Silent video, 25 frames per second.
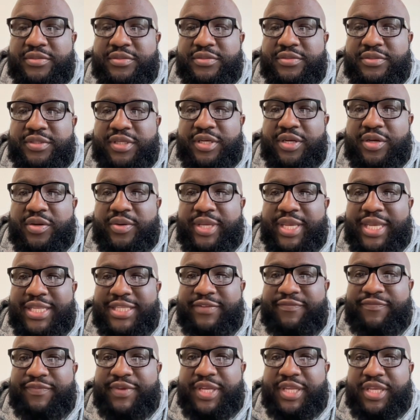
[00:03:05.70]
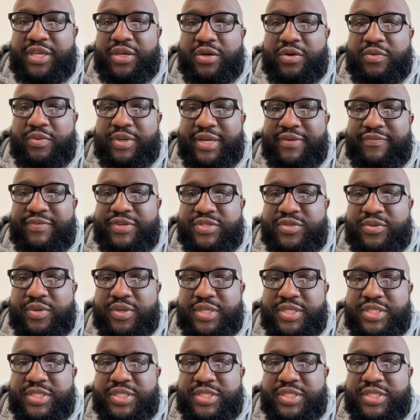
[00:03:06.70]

you know, you got the video, whatever, so on